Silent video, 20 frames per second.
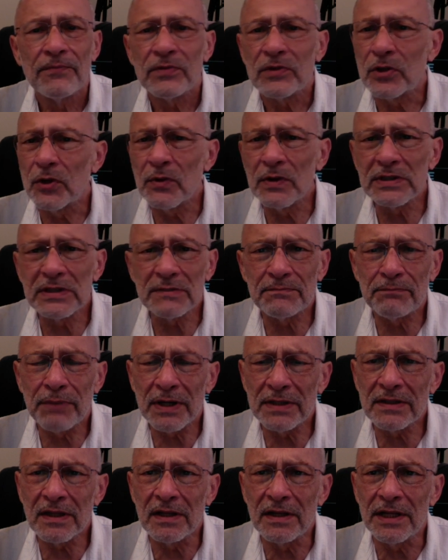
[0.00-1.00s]
There is
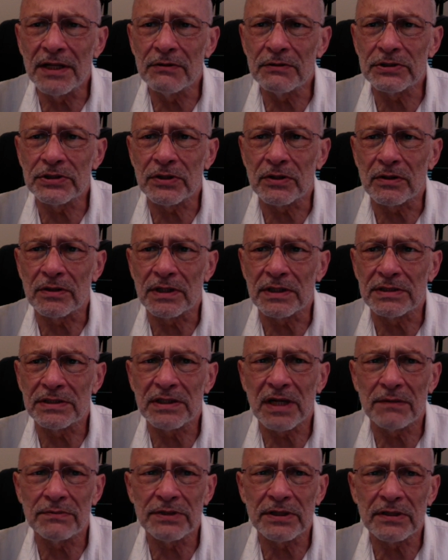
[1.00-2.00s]
abundant literature on the
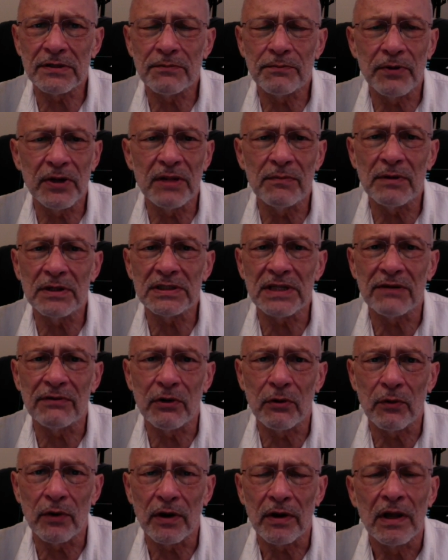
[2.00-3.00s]
subject pretty much
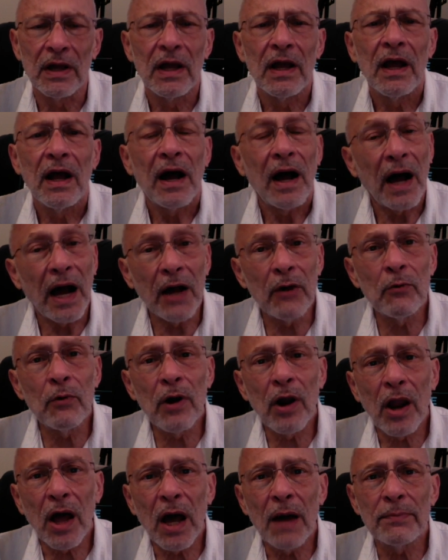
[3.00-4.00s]
everywhere. I
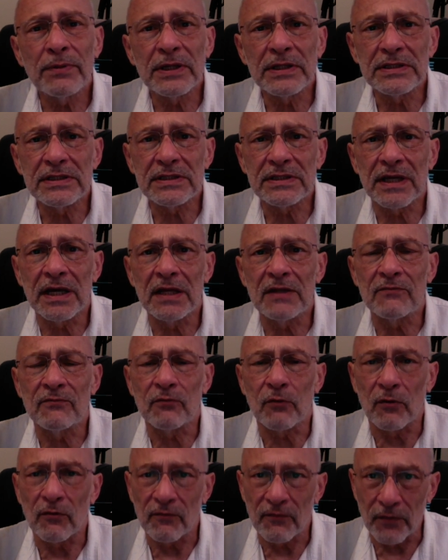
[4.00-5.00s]
will opt instead
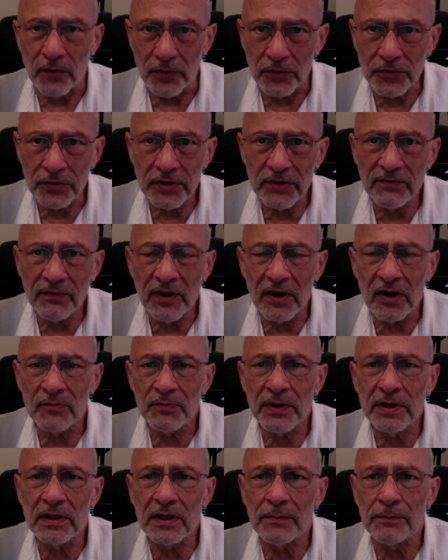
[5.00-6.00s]
for further
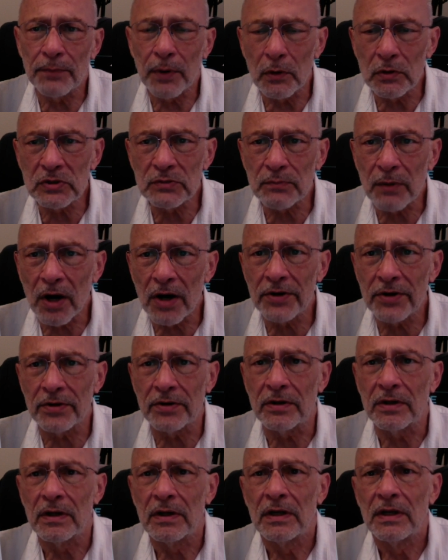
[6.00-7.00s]
developing the
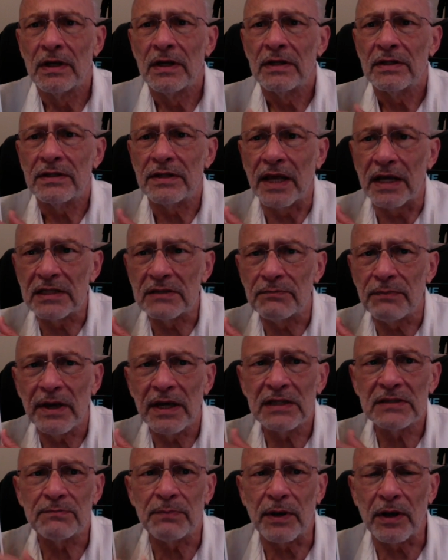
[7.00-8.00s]
postmodern
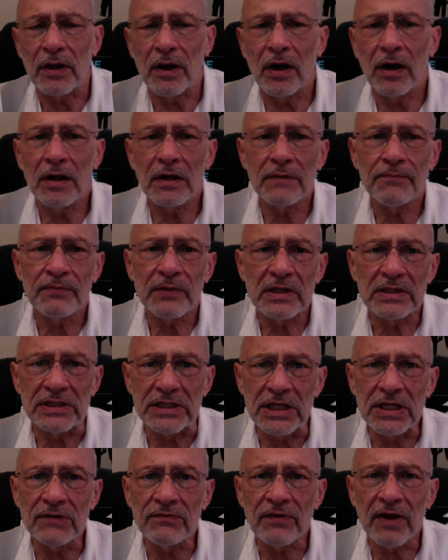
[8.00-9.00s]
TexMex-Pecan
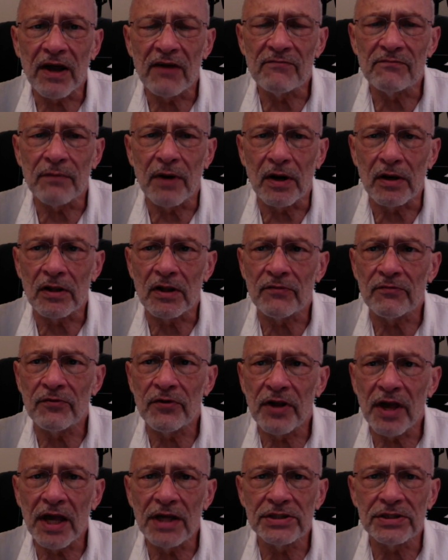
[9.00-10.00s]
Seed-of-Life model of
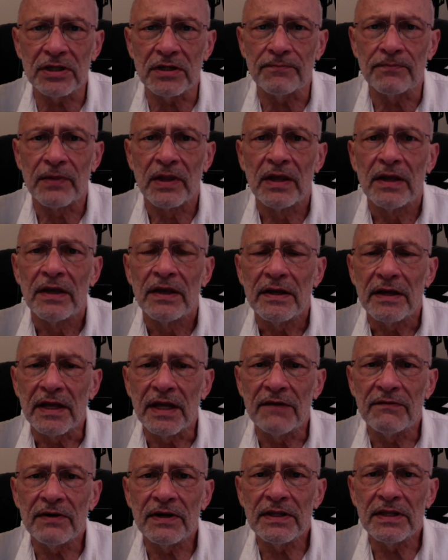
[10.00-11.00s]
creation,
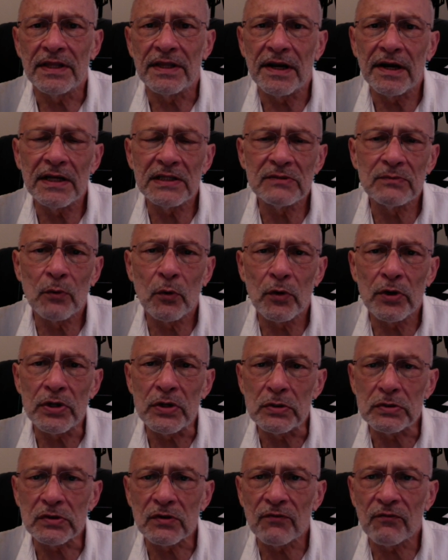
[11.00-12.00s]
given that it is more
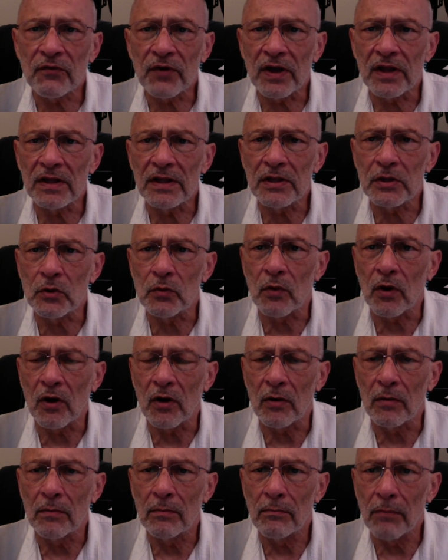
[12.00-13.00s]
user-friendly to
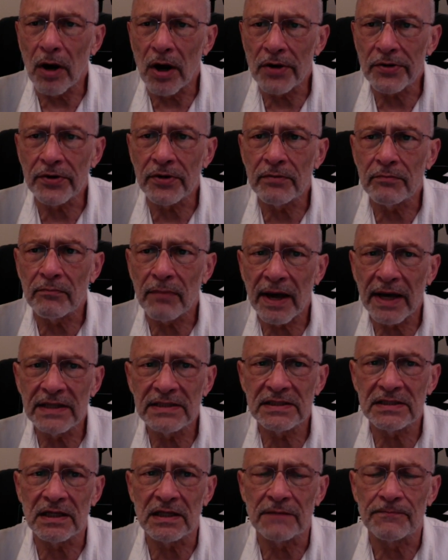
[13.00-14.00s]
our modern
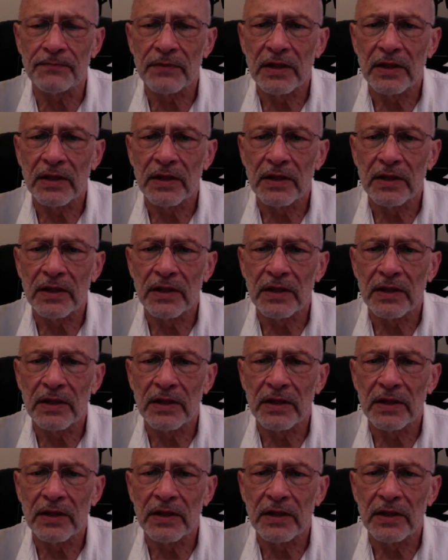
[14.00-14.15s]
mindset.